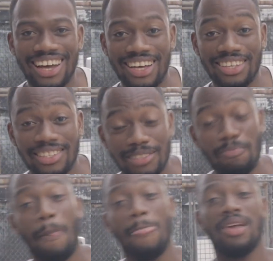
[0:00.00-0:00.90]
guys,
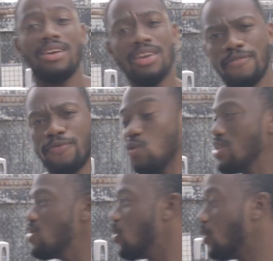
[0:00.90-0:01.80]
if
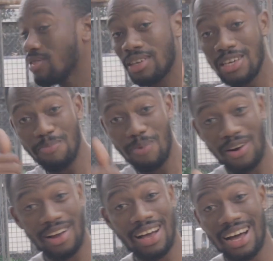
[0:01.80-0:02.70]
we don't keep
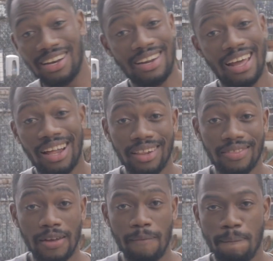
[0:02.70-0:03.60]
our garden
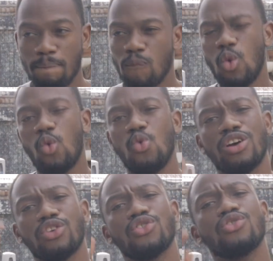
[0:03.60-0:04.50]
healthy, we
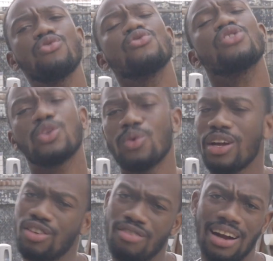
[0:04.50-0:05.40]
are sure
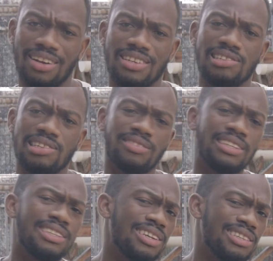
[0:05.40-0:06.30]
to attract these
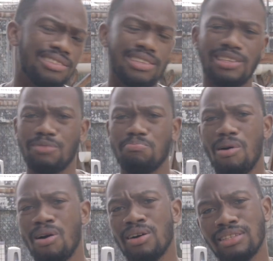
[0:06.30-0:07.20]
critters, these
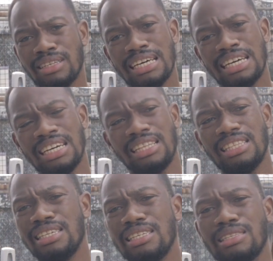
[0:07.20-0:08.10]
bugs,
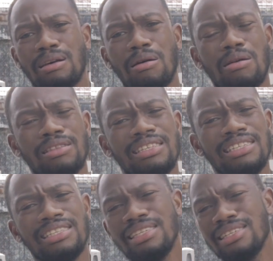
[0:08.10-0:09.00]
these
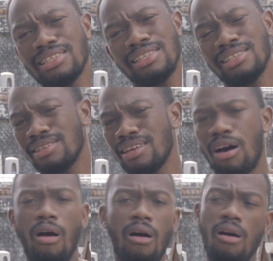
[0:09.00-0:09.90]
diseases
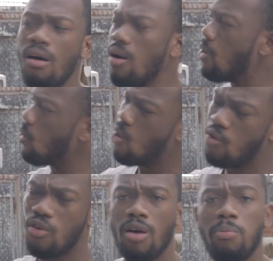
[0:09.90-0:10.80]
all
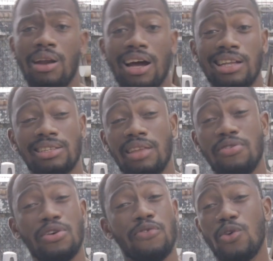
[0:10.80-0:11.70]
over our plants, and
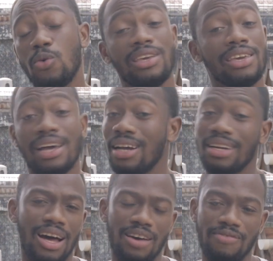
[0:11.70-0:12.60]
therefore we can't
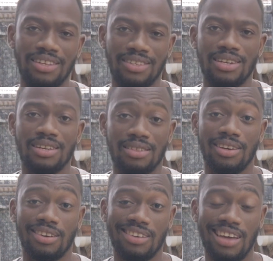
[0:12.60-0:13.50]
harvest
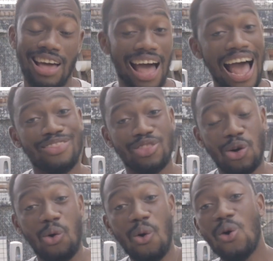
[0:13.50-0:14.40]
anything. And the
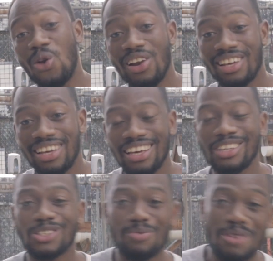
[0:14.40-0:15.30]
goal is to